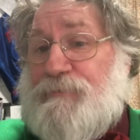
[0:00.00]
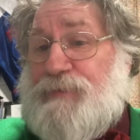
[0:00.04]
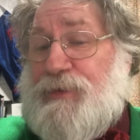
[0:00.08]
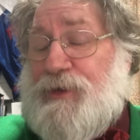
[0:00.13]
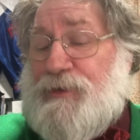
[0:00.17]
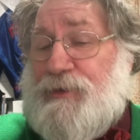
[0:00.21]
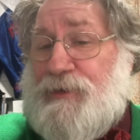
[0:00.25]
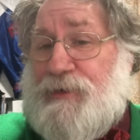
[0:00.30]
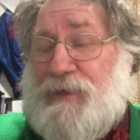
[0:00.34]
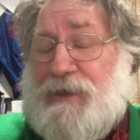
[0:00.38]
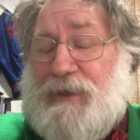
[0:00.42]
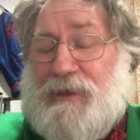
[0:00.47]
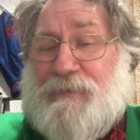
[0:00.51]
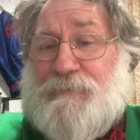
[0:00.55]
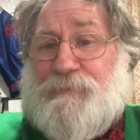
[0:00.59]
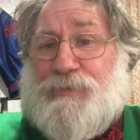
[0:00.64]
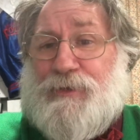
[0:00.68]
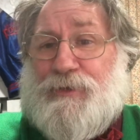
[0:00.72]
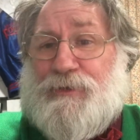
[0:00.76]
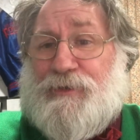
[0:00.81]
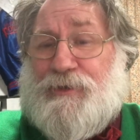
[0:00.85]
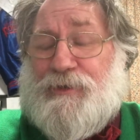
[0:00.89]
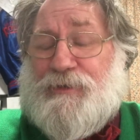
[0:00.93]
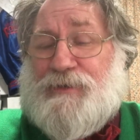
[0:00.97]

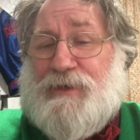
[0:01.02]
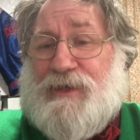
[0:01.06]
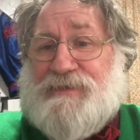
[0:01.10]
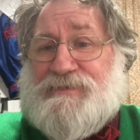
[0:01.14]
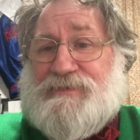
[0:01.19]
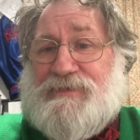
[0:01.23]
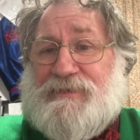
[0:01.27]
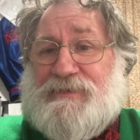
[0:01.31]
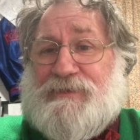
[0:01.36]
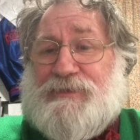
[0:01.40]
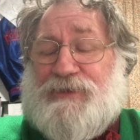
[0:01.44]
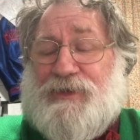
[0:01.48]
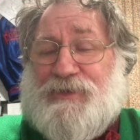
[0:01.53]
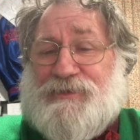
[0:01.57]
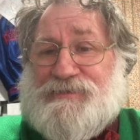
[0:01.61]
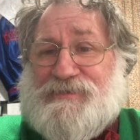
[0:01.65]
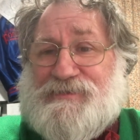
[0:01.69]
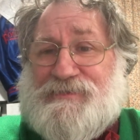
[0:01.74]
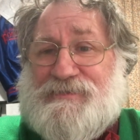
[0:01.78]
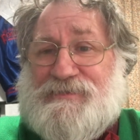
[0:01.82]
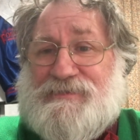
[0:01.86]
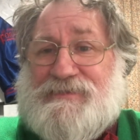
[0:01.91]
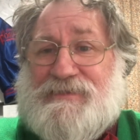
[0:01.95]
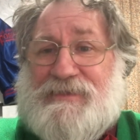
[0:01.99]
bureaucratic
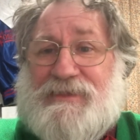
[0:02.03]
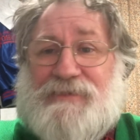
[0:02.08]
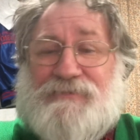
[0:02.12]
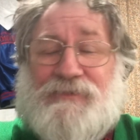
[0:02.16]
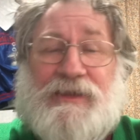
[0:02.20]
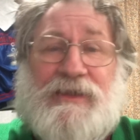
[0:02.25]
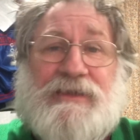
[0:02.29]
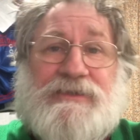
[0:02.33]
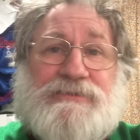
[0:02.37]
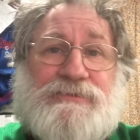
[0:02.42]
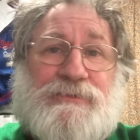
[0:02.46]
nonsense and giving it